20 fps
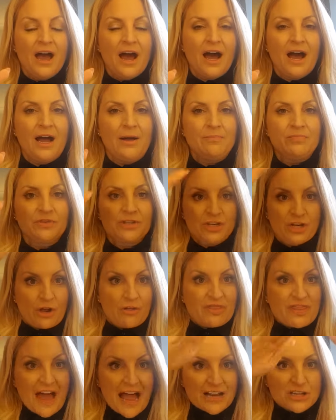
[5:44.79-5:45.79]
um, you know,
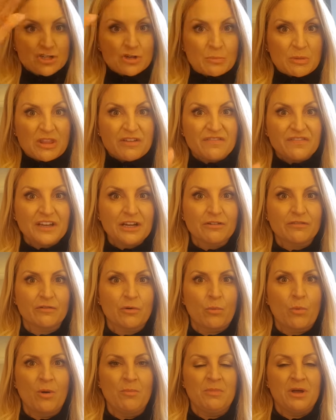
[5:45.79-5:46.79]
that should be the figure of a
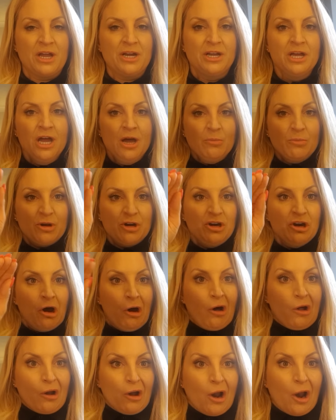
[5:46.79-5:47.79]
woman but
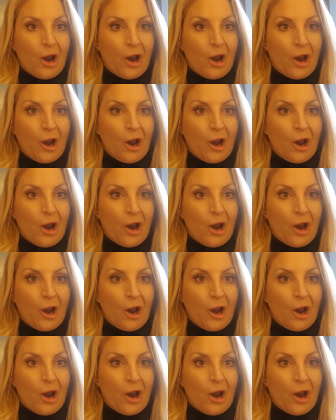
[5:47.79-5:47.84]
not